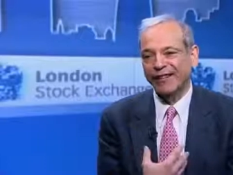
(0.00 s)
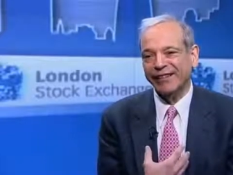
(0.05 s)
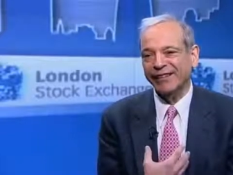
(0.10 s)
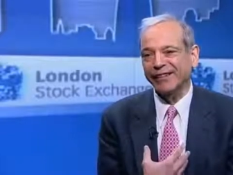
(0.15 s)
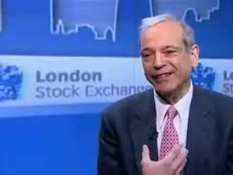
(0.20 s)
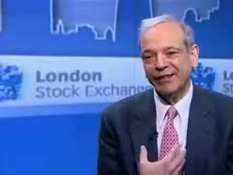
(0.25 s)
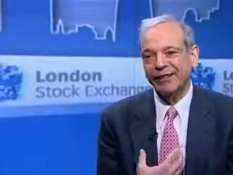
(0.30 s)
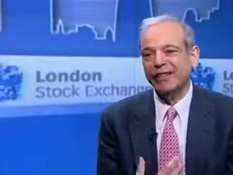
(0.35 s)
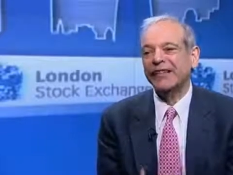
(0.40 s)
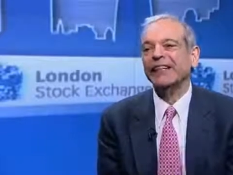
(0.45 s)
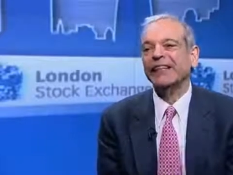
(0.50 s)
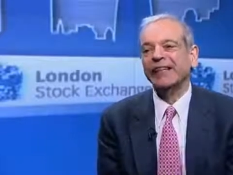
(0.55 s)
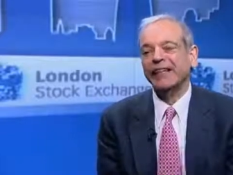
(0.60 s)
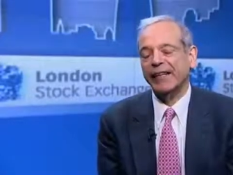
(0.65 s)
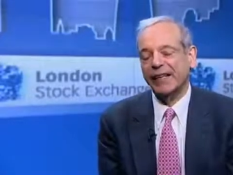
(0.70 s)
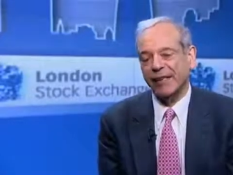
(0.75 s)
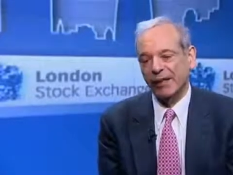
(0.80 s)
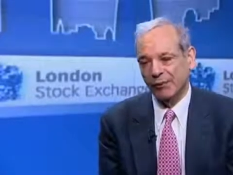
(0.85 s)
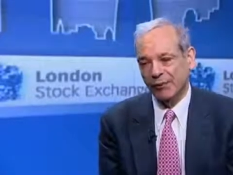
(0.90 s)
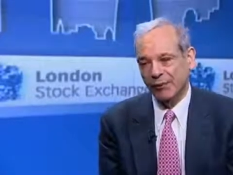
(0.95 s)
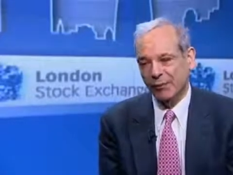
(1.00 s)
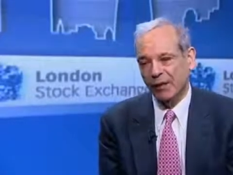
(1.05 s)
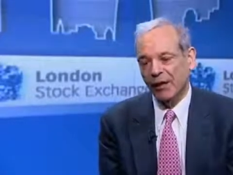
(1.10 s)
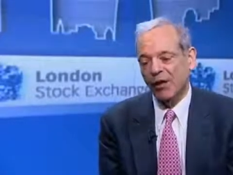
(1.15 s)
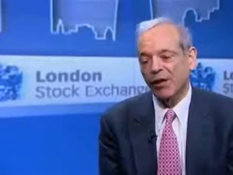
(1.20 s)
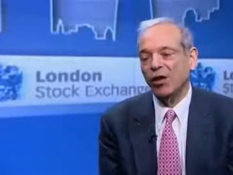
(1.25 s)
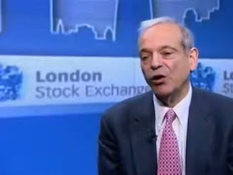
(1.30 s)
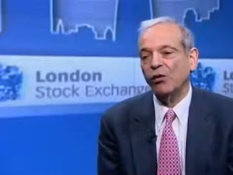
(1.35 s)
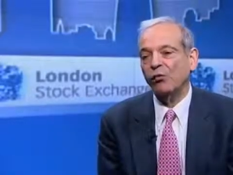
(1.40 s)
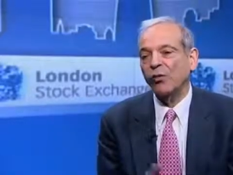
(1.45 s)
in their DNA?
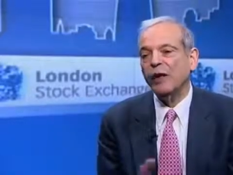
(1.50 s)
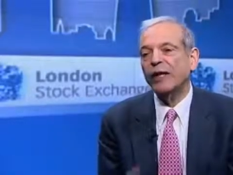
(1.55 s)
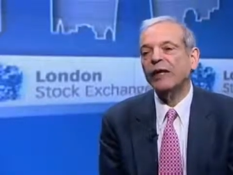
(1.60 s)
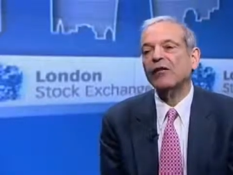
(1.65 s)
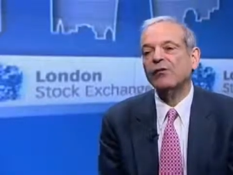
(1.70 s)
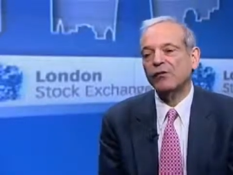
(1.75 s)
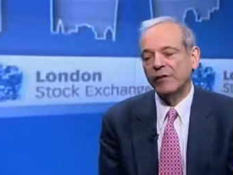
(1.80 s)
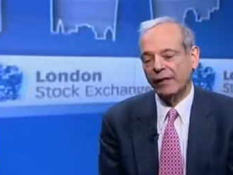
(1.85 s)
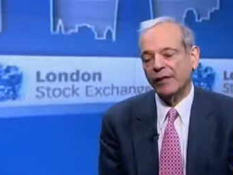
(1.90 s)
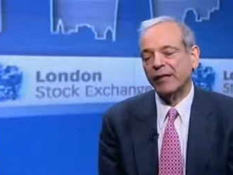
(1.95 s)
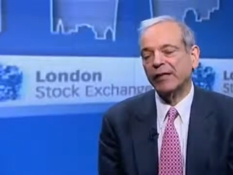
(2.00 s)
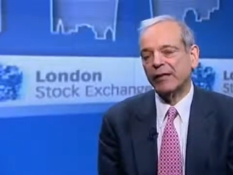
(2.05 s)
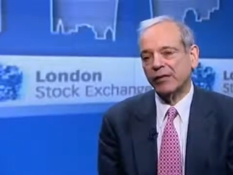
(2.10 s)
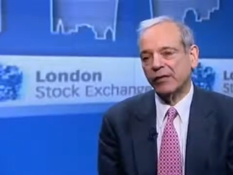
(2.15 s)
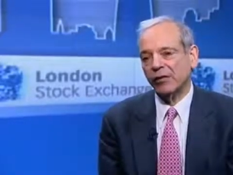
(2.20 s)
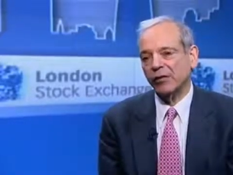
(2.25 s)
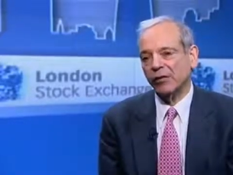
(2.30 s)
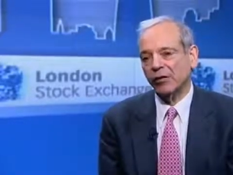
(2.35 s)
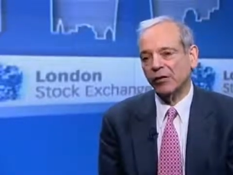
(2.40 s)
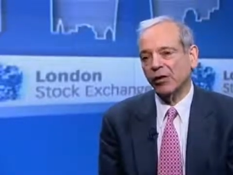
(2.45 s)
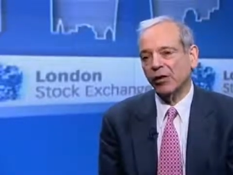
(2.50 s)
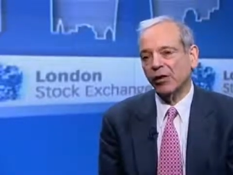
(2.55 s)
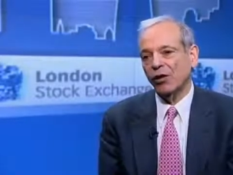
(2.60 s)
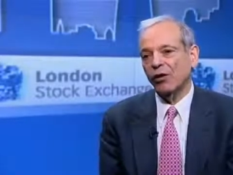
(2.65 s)
We don't think so.